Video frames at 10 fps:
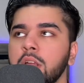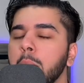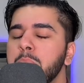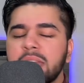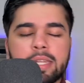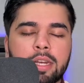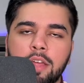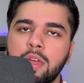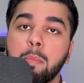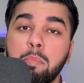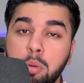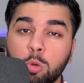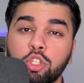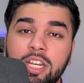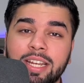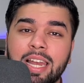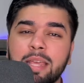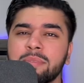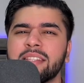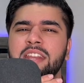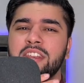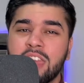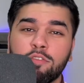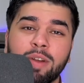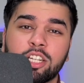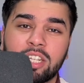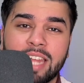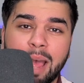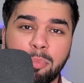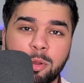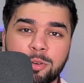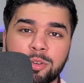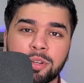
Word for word: a billion other bullshit claims that never actually happened,